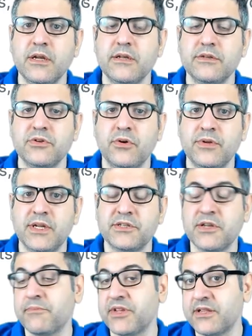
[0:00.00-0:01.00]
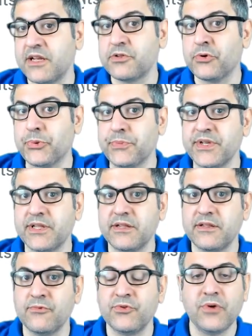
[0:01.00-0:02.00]
So that's something they told me that
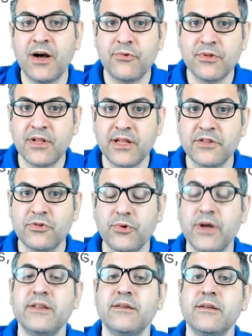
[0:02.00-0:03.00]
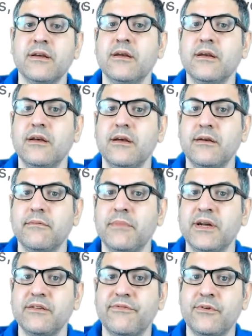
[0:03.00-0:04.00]
they would do. I will not do any
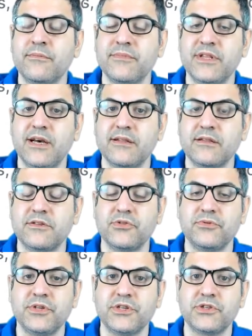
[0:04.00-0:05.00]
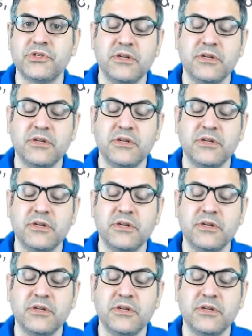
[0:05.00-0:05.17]
money from that. So just